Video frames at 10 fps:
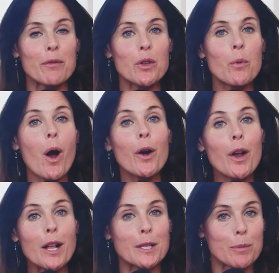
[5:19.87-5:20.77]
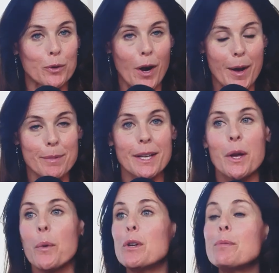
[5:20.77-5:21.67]
of you are not subscribed,
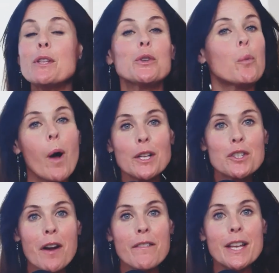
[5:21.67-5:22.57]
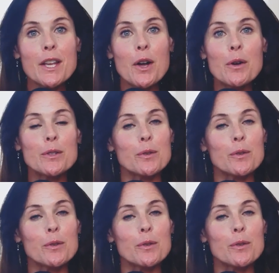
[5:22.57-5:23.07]
which means you're watching our videos,